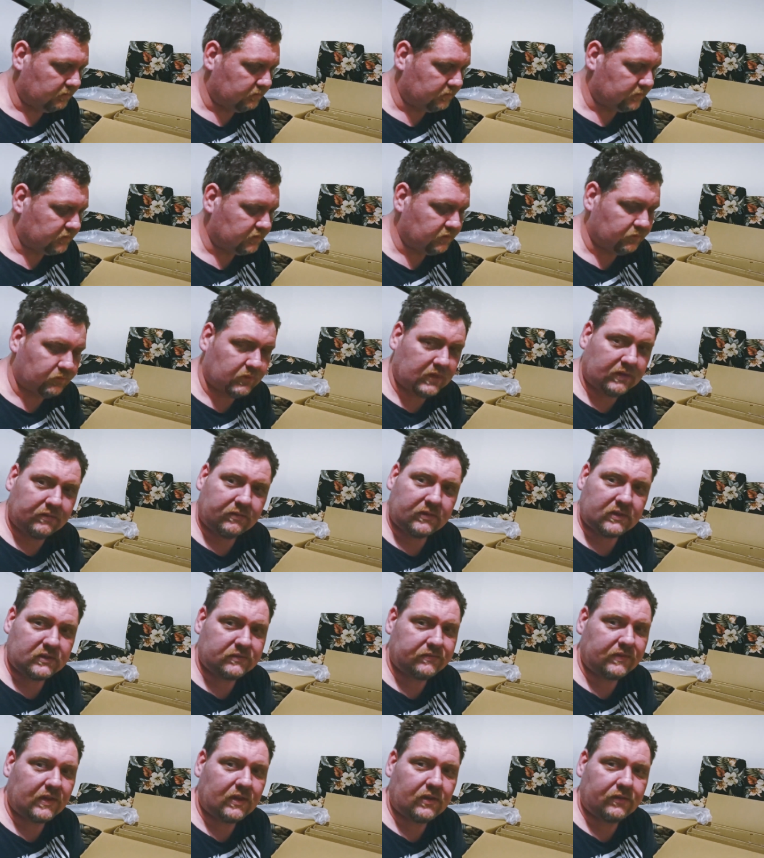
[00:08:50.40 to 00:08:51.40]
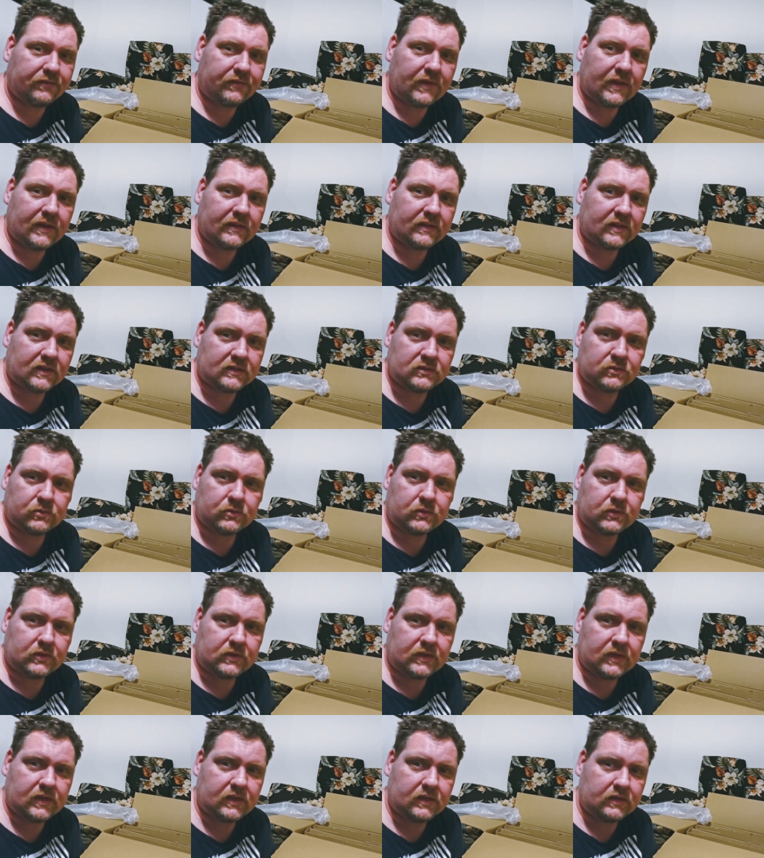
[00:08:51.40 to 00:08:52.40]
So whatever is valved at, that's what you
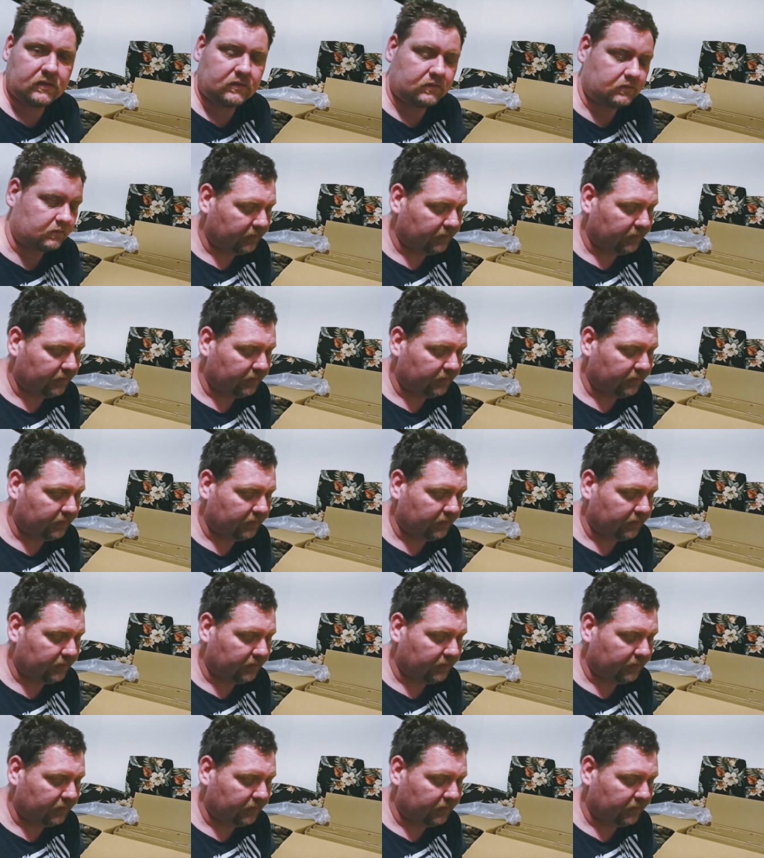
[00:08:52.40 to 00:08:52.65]
get.